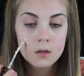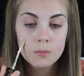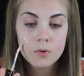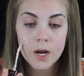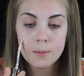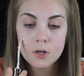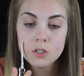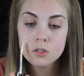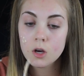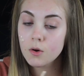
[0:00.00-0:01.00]
primer,
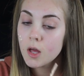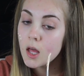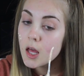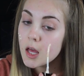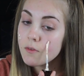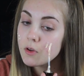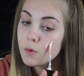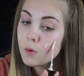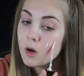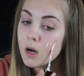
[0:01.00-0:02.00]
so if
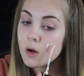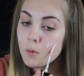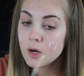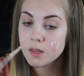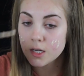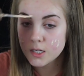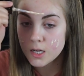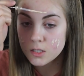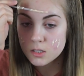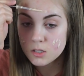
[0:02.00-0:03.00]
you are one that
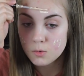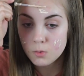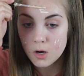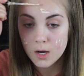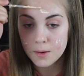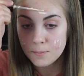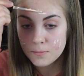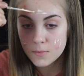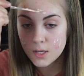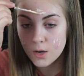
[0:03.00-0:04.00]
tends
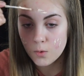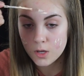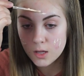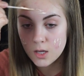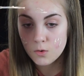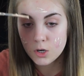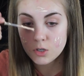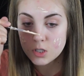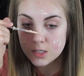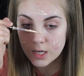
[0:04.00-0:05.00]
to get oily or you
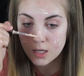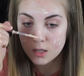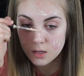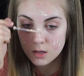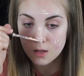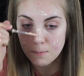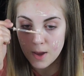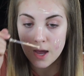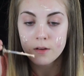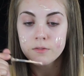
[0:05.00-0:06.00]
just like the
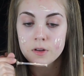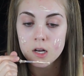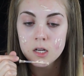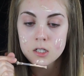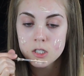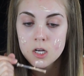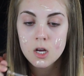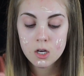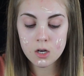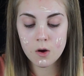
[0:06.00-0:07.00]
matte finish,
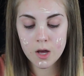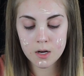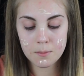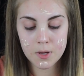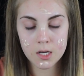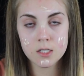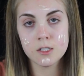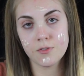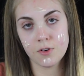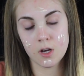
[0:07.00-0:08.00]
go ahead and pick a
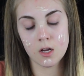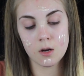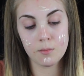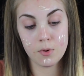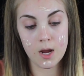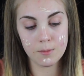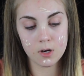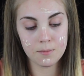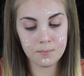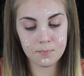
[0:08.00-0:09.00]
different primer.